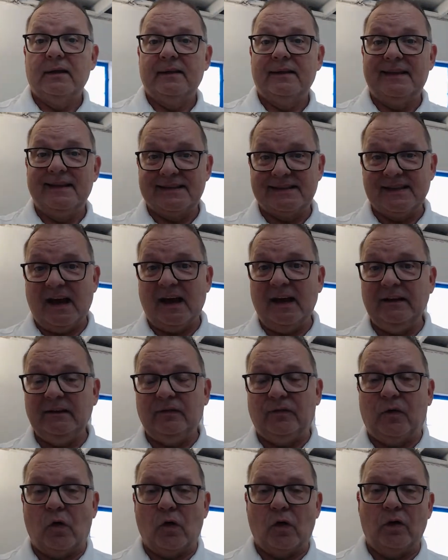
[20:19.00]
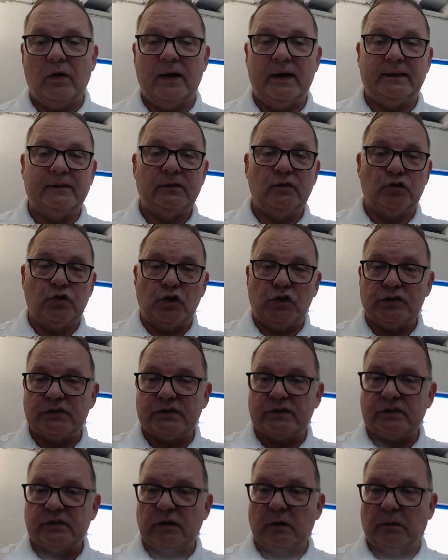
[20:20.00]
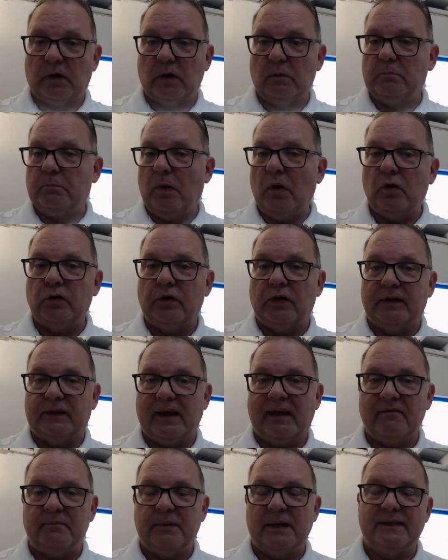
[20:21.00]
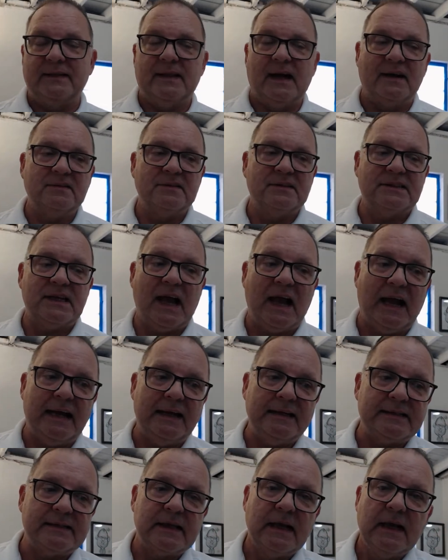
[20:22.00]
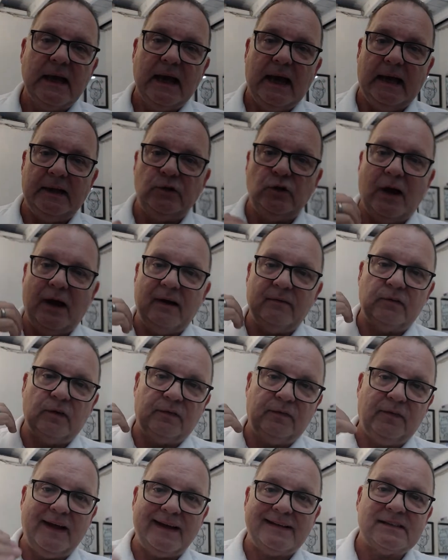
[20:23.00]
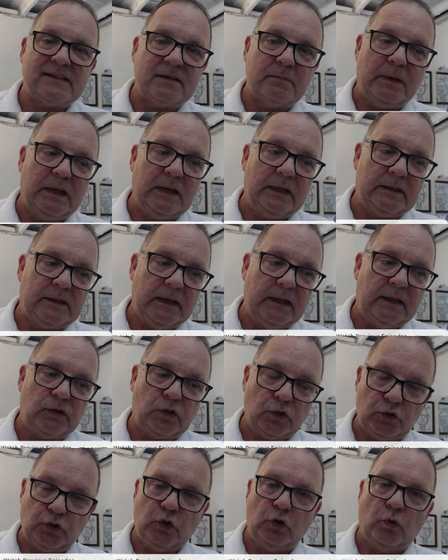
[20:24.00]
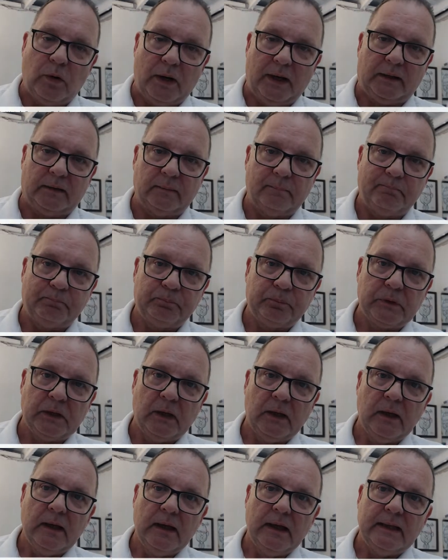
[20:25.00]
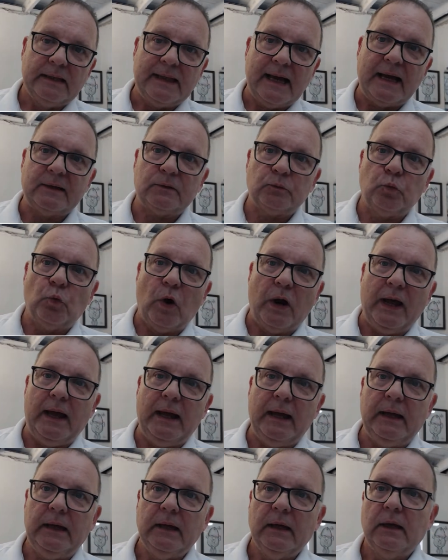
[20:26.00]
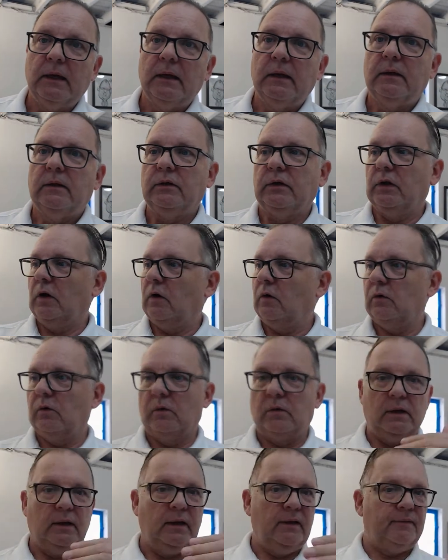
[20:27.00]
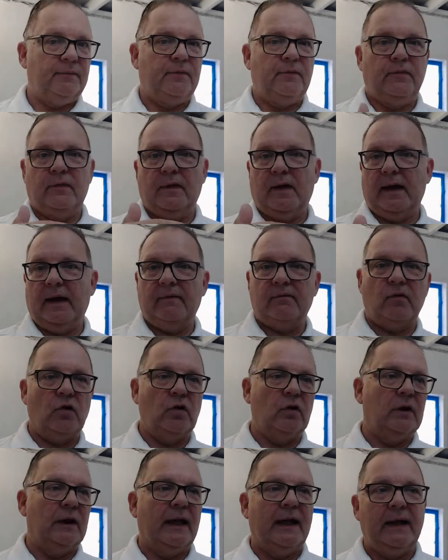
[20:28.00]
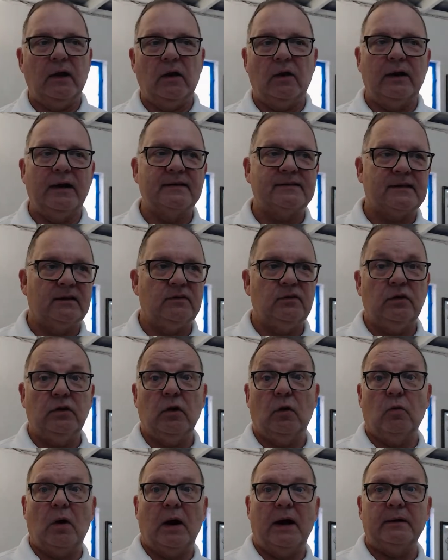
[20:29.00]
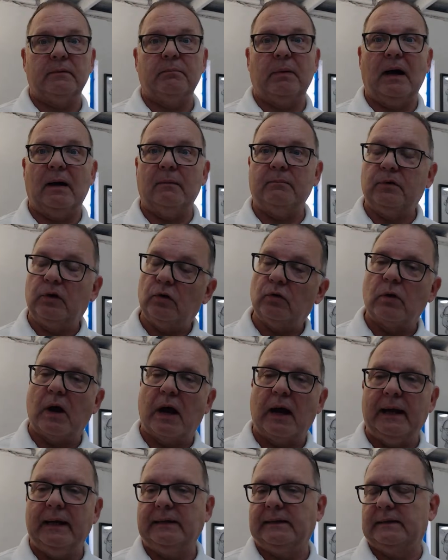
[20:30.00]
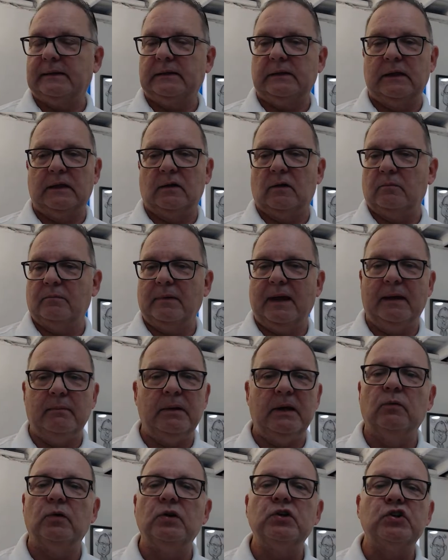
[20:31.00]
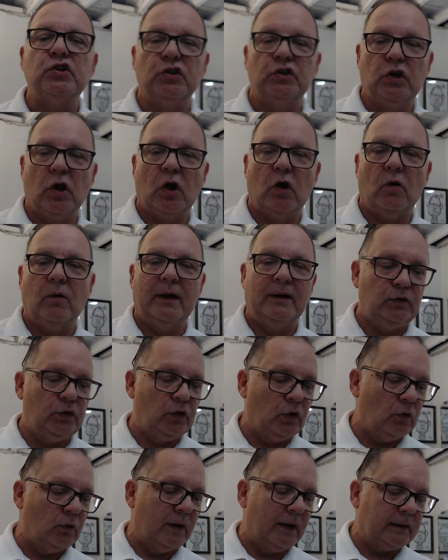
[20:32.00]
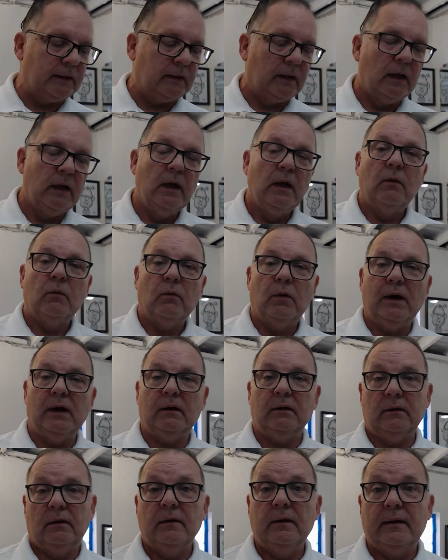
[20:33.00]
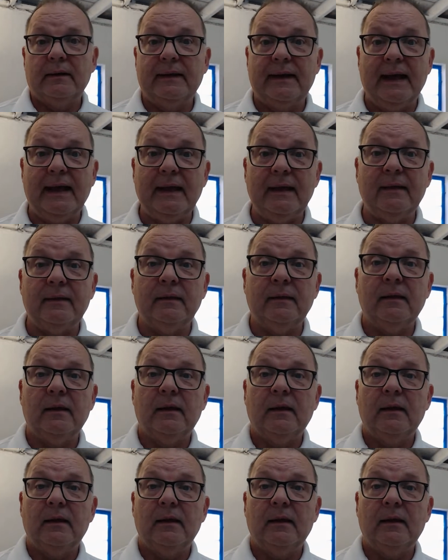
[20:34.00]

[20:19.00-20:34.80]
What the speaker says: designed for it, just the component have been downsized, and you have the flexibility to do it. That way, if ever later they said, you know what, Bob, you're right, maybe we should go and do it. Well, then